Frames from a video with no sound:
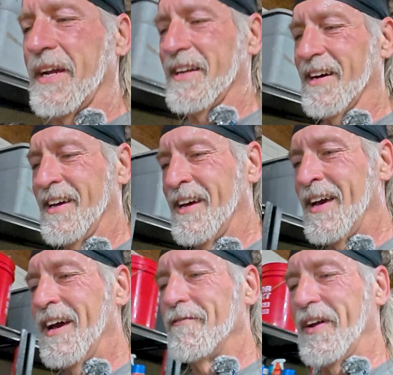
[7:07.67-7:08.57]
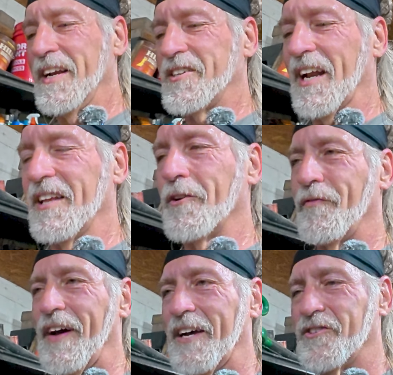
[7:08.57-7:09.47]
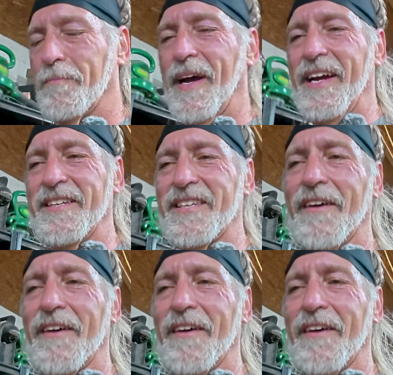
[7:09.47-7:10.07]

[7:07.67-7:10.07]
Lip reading: me to finish at a little faster pace.